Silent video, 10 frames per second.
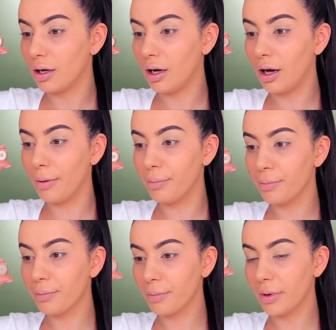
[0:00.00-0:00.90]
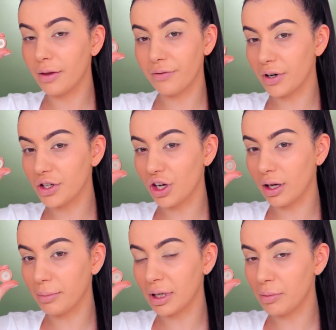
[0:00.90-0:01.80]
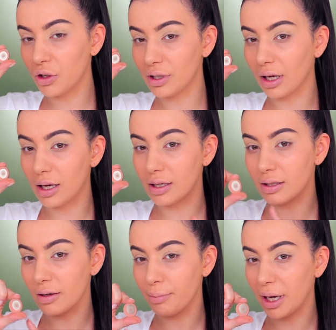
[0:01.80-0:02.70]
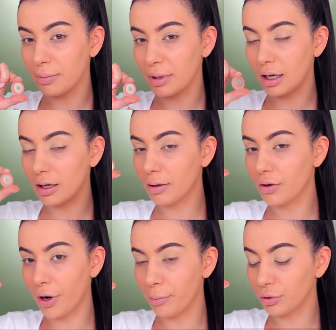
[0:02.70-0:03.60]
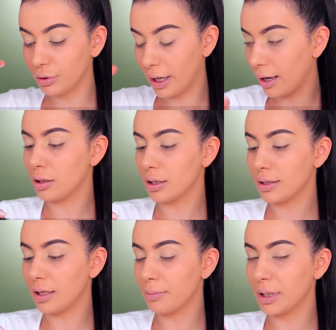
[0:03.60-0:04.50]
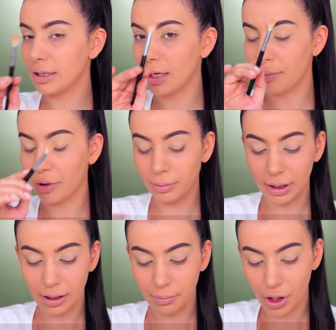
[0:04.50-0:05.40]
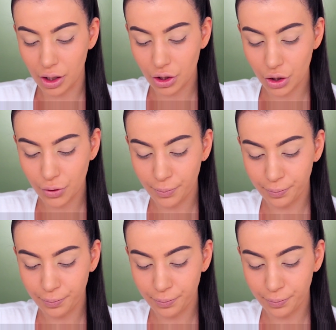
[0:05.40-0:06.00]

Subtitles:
The first shade I'm going to be using is Makeup Geek Creme Brulee Sigma Taper Blending Brush.